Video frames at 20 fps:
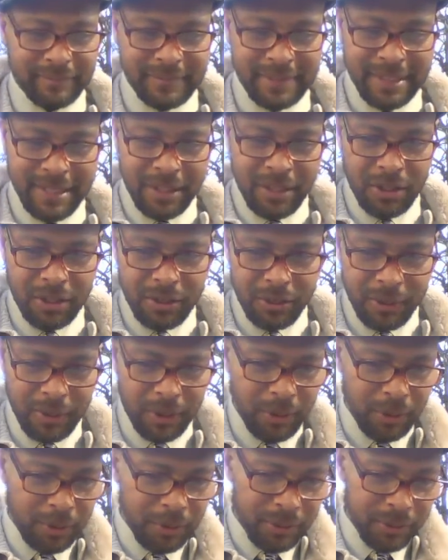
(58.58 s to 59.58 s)
gonna do a
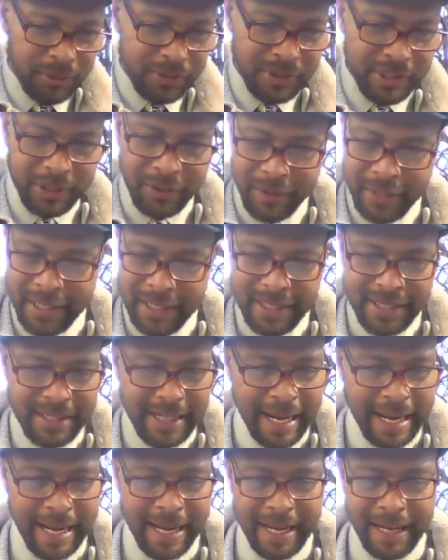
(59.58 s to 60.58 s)
whole series,
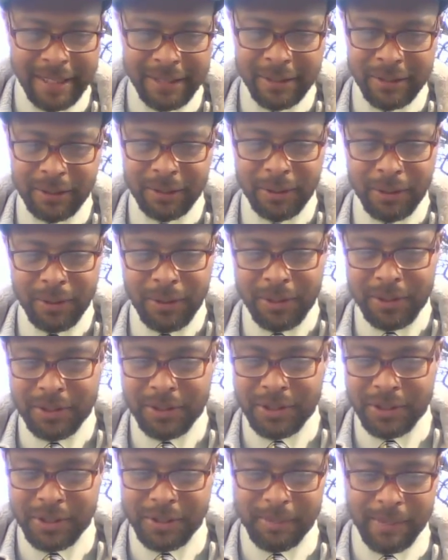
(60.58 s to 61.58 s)
and the Lord
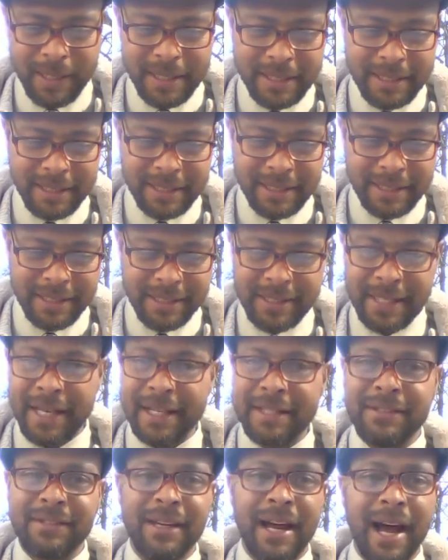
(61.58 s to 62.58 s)
just basically
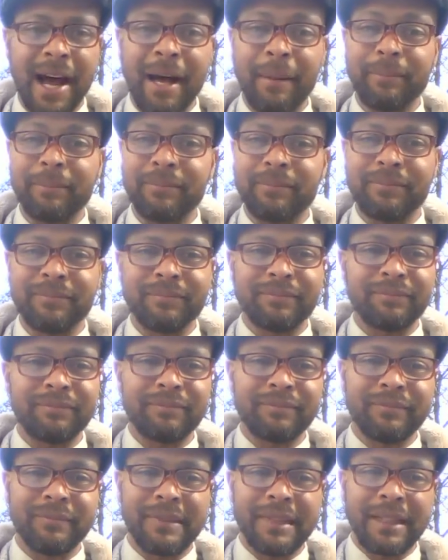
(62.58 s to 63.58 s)
said stop.
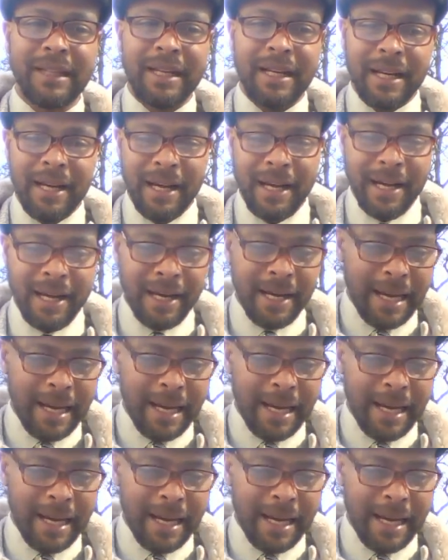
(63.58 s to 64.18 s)
I